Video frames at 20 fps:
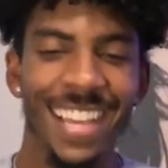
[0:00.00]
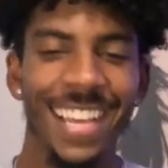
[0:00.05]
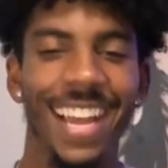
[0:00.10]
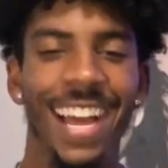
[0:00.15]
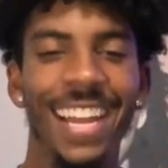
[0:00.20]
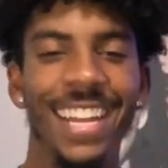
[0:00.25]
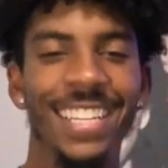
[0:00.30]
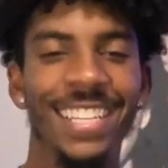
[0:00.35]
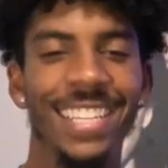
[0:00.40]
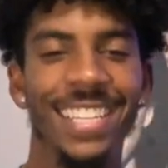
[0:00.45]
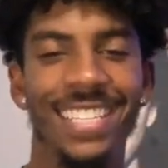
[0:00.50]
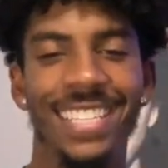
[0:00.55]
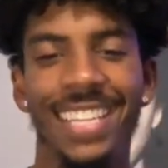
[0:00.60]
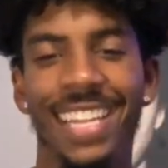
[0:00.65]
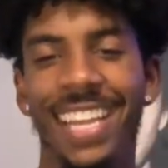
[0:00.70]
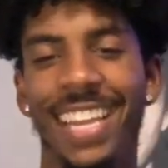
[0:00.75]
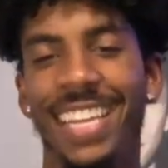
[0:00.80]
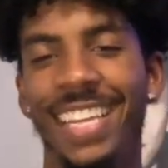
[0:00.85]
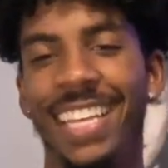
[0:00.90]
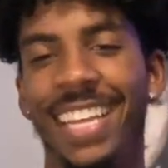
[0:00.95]
of just
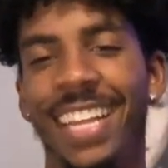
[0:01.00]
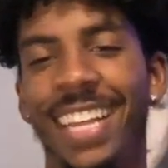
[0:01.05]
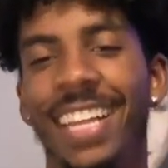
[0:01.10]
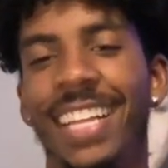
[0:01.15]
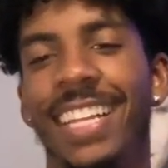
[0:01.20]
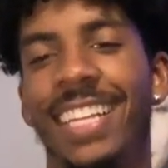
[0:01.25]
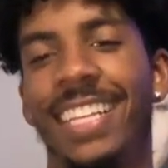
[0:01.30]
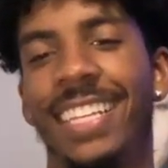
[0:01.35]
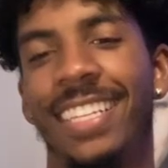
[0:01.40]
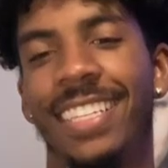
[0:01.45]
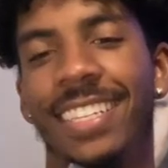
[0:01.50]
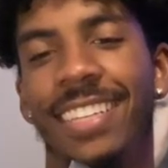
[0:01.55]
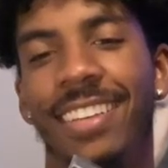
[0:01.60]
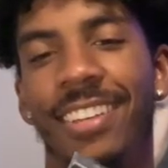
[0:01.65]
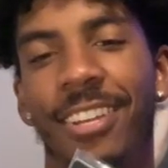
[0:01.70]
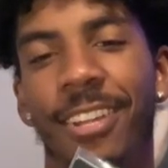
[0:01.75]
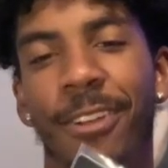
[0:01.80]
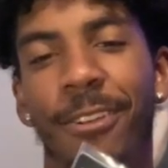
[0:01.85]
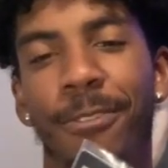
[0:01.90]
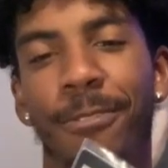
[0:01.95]
like
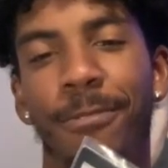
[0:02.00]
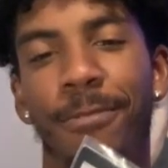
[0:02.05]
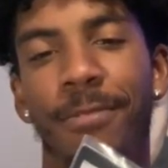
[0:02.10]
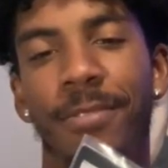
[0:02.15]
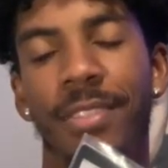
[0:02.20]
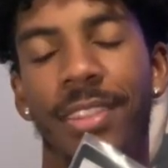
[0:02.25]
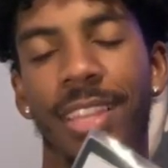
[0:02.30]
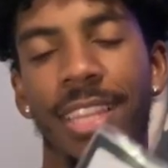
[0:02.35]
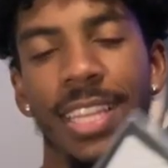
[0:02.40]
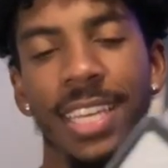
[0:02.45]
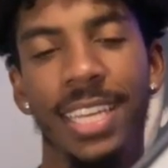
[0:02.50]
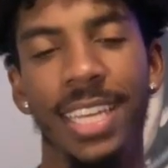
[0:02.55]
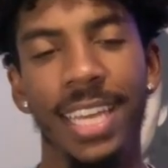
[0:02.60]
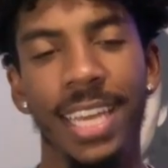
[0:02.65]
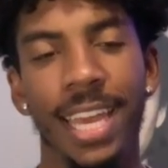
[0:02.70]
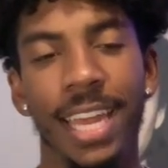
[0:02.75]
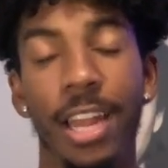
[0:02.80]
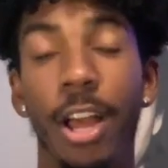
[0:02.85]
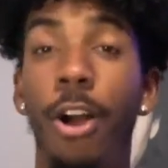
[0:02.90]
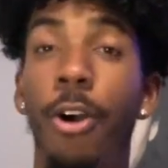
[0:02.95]
you know,
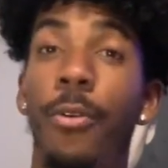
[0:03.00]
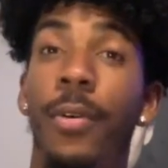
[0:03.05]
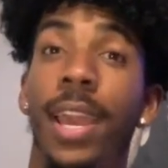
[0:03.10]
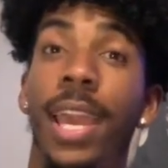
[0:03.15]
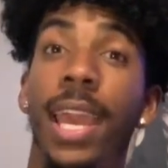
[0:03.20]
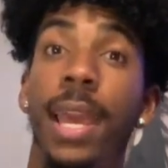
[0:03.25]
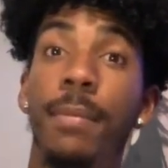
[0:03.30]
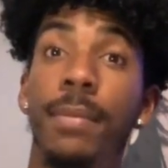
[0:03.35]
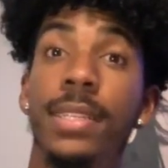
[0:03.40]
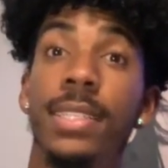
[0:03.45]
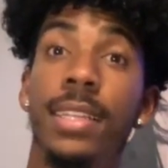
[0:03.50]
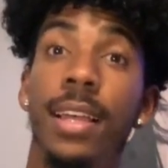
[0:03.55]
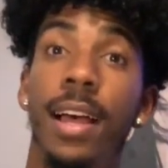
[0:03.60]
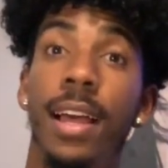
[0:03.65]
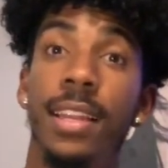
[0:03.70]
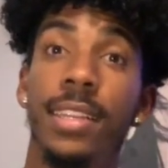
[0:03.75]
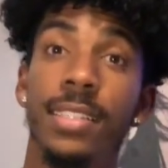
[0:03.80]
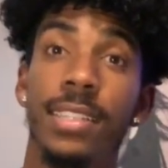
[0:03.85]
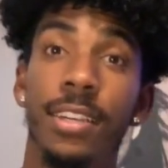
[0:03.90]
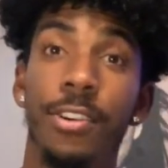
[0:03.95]
looking at, oh,
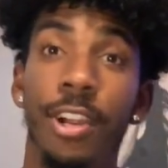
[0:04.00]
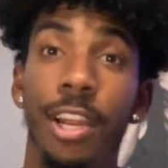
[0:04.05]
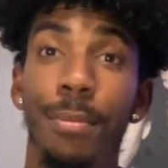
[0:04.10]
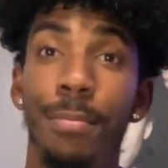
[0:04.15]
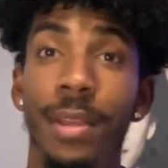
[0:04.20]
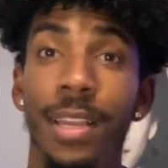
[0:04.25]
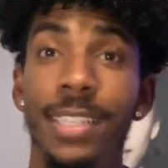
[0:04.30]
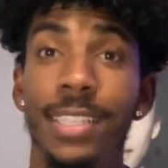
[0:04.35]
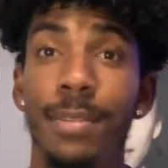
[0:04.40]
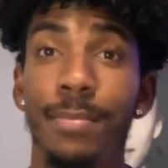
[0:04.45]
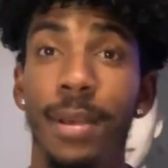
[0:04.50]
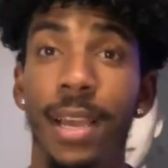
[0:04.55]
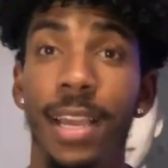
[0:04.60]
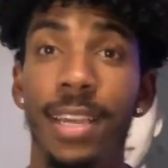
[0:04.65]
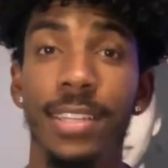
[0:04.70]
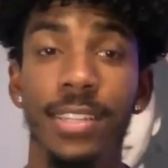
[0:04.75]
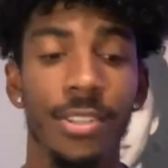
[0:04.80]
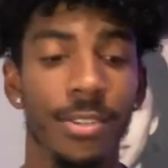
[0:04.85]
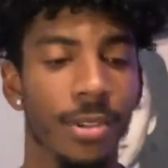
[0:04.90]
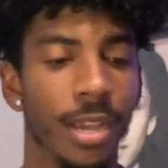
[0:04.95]
Amazon is a great place to buy
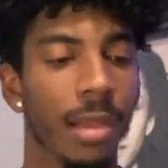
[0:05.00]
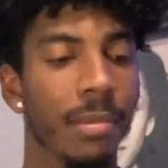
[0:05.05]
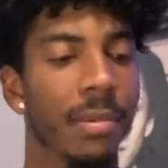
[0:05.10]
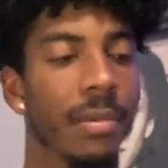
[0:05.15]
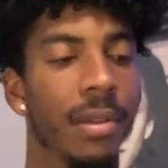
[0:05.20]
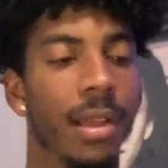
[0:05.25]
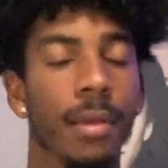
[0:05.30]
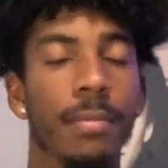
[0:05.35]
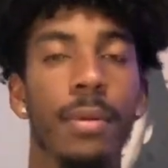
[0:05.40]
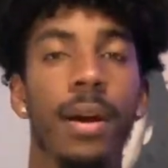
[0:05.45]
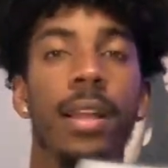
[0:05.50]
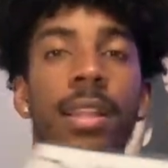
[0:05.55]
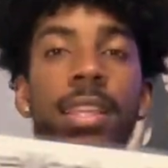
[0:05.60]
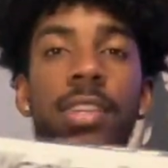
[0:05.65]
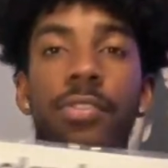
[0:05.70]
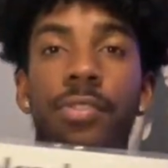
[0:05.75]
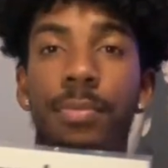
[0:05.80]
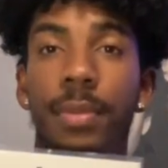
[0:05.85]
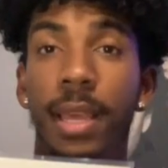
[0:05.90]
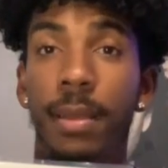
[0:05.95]
it too. I remember I bought
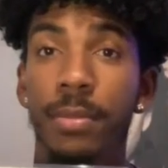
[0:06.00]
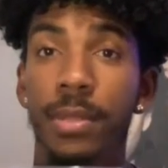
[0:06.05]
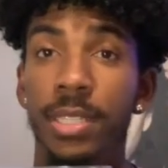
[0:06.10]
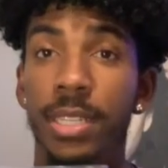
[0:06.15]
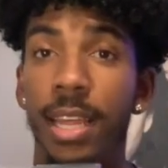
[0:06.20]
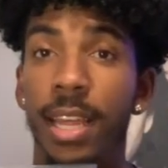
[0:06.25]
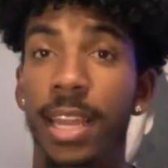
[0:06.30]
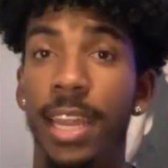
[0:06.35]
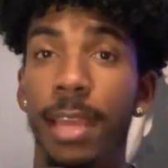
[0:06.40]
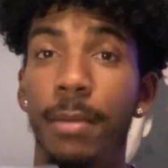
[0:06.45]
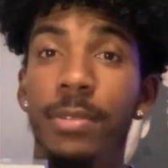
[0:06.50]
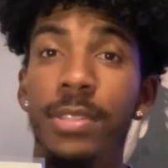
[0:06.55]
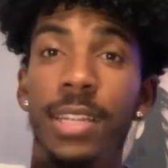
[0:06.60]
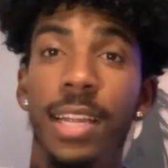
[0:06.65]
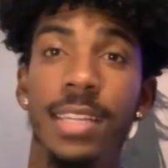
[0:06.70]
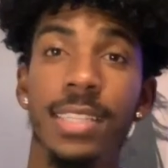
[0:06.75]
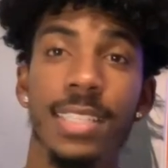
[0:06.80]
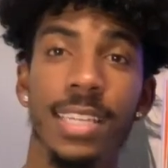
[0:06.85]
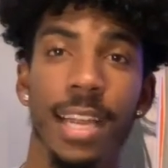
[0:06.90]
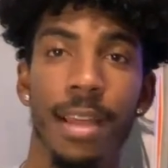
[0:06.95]
this from Amazon.
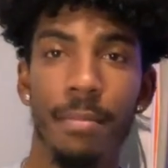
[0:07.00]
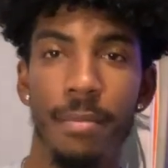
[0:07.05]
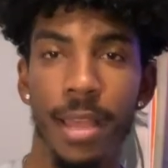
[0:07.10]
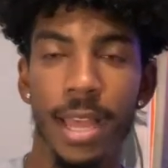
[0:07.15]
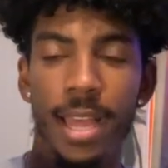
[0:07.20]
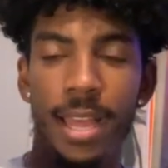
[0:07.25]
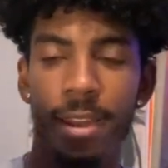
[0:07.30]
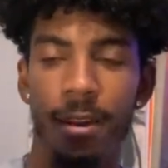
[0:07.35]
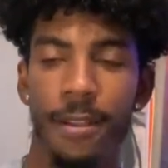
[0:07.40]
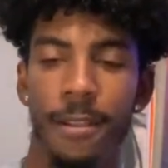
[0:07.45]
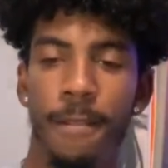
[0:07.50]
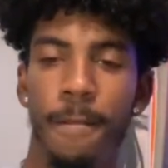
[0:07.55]
Amazon's not bad.